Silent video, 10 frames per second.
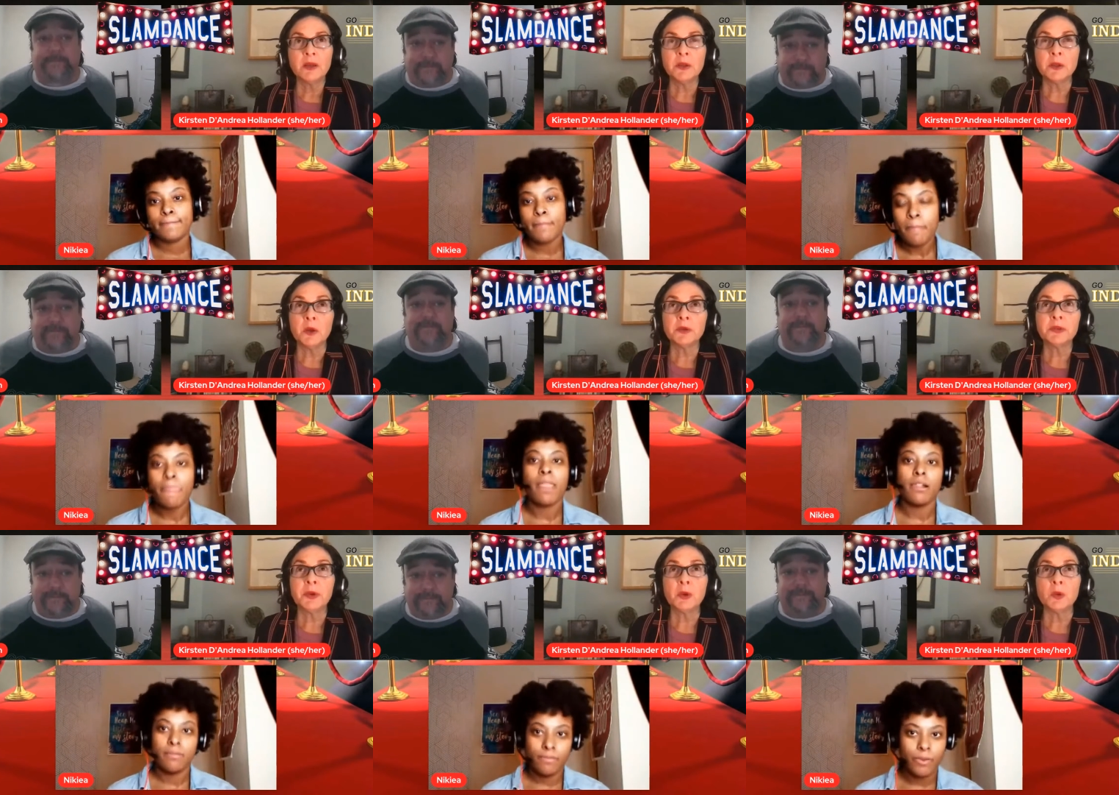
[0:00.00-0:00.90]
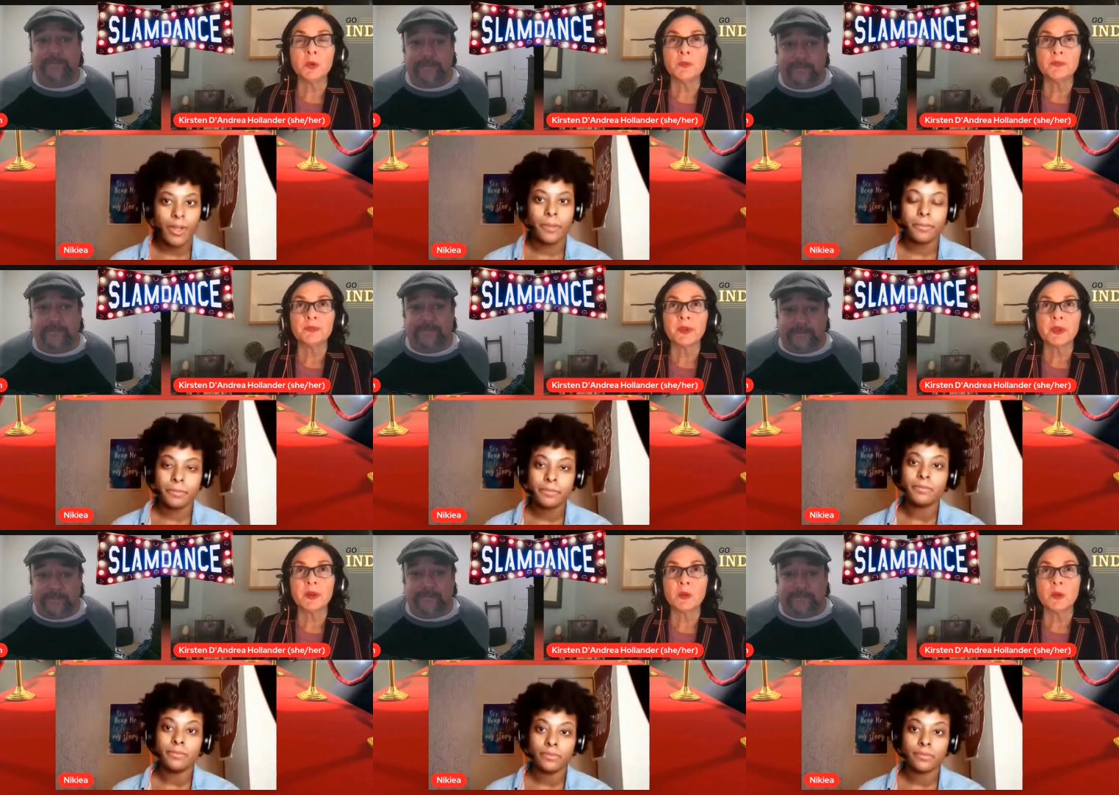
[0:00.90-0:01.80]
Speaker 1: You know, so right.
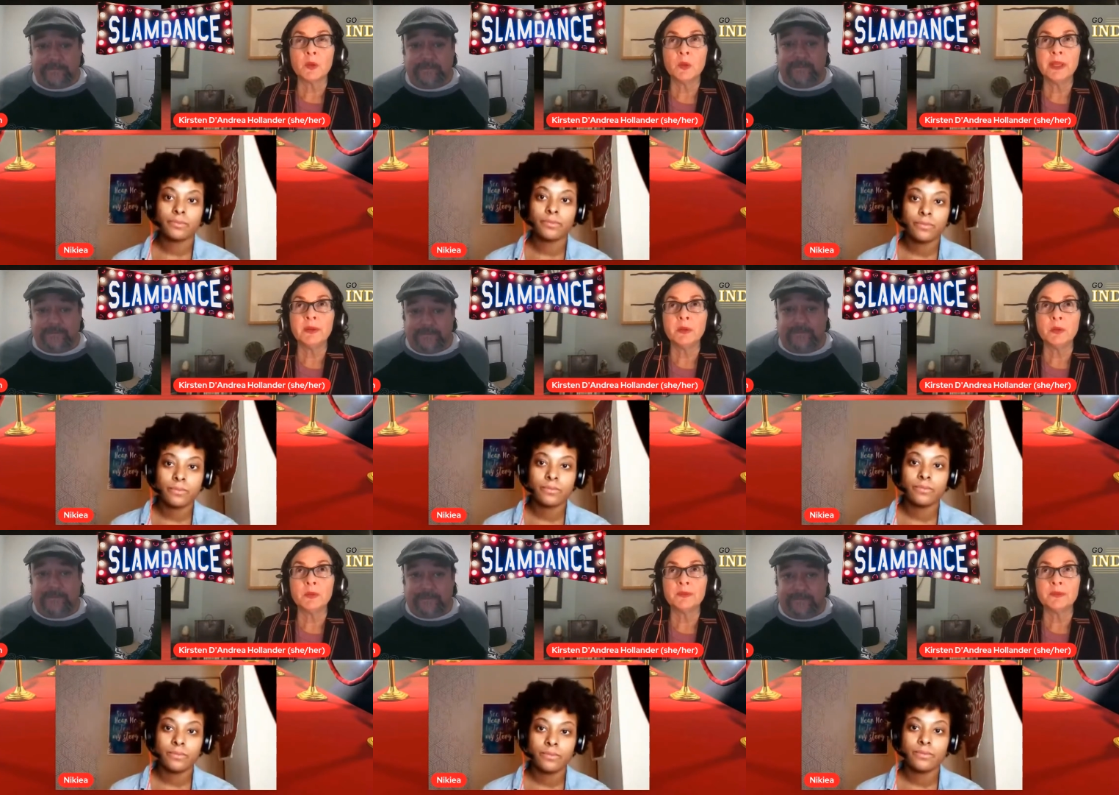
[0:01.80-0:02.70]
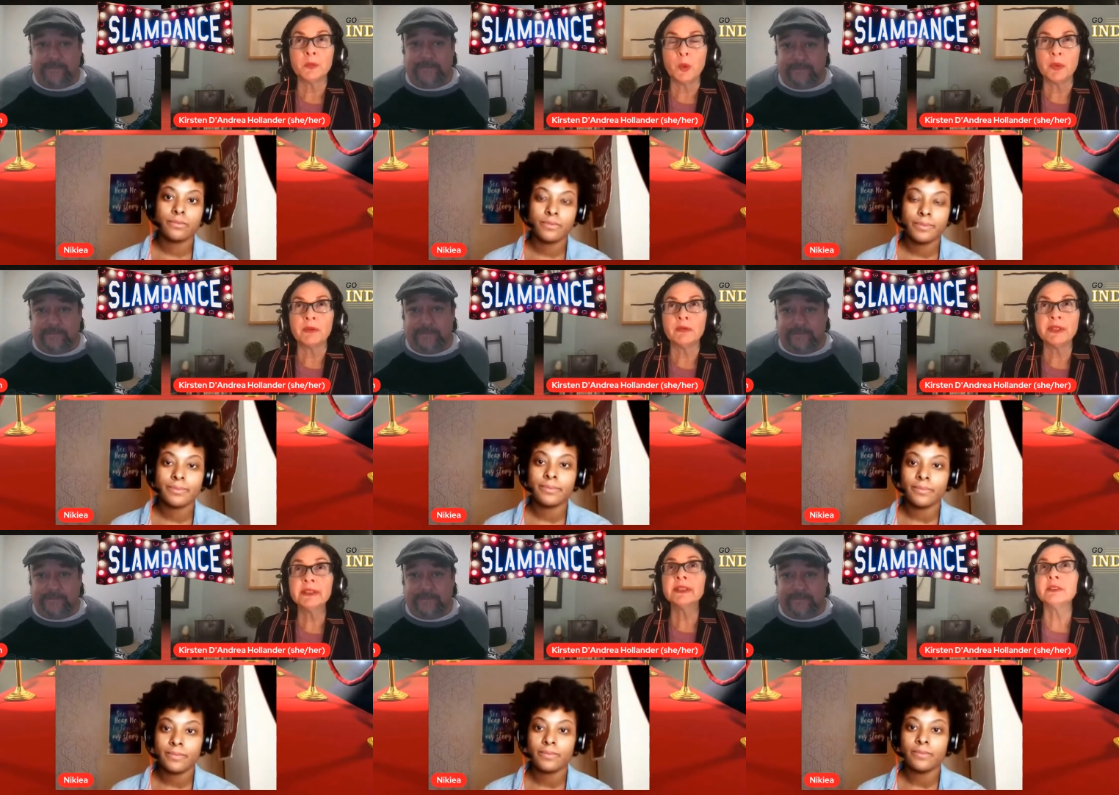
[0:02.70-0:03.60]
we when we
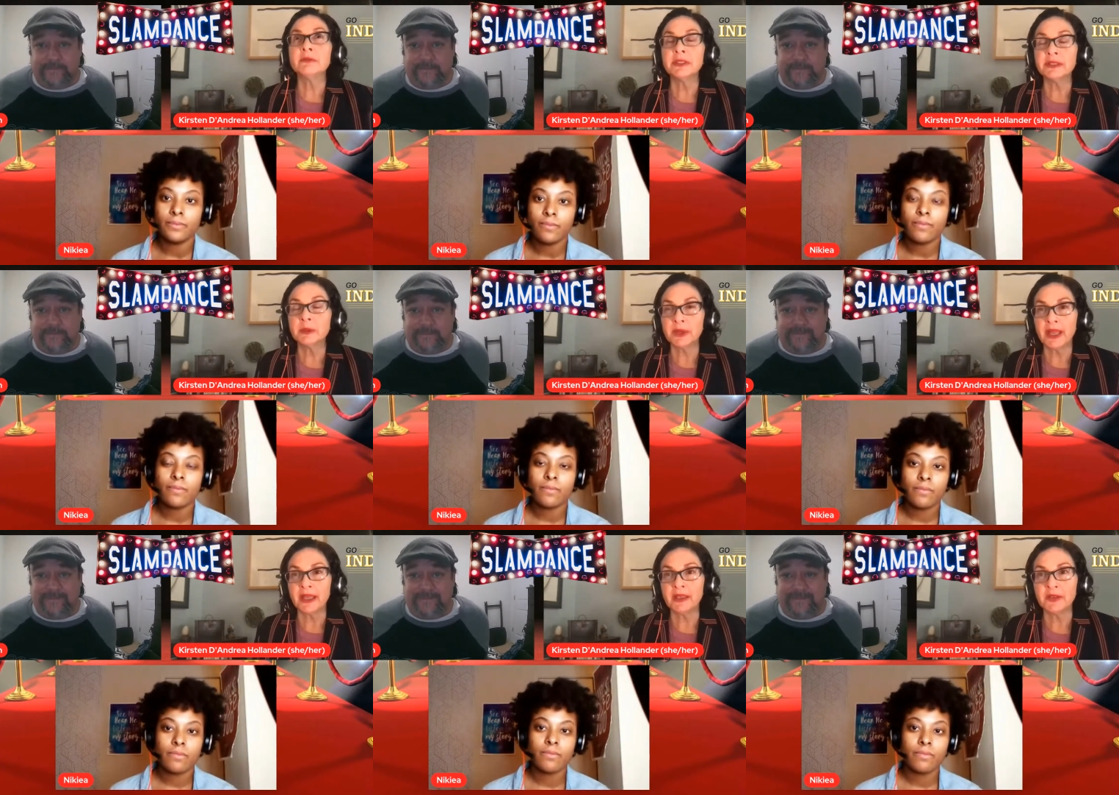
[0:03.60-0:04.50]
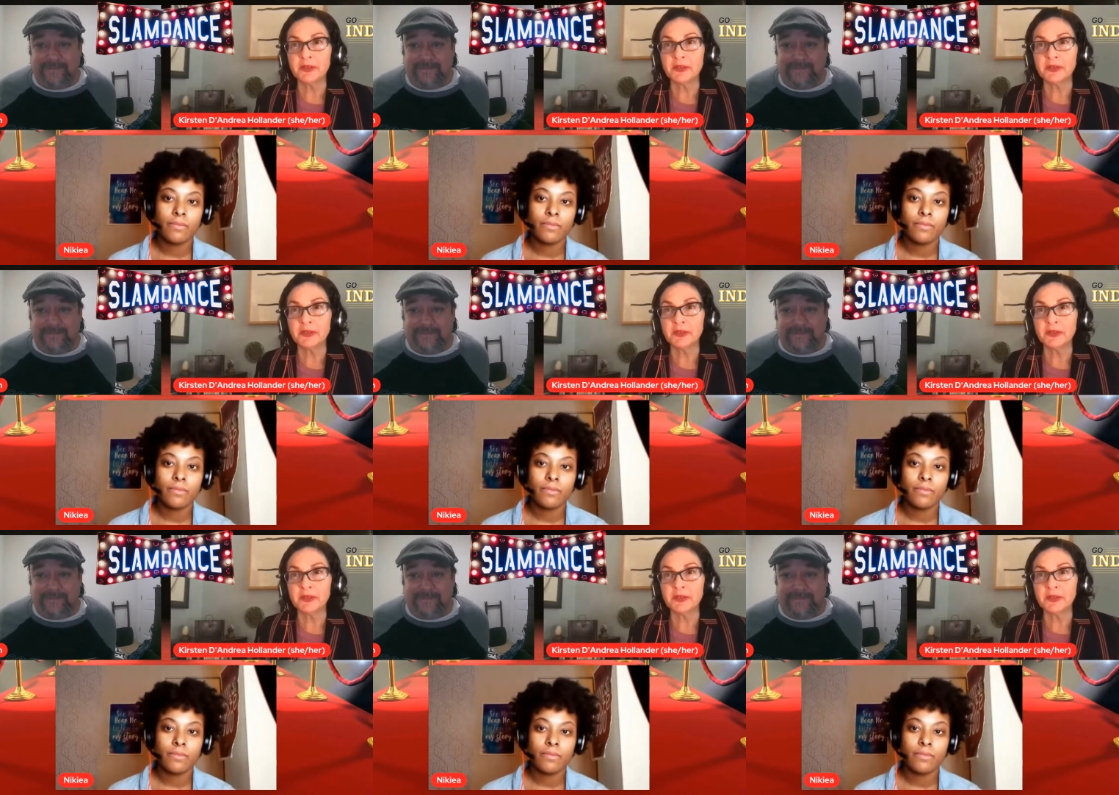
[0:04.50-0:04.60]
really, really were getting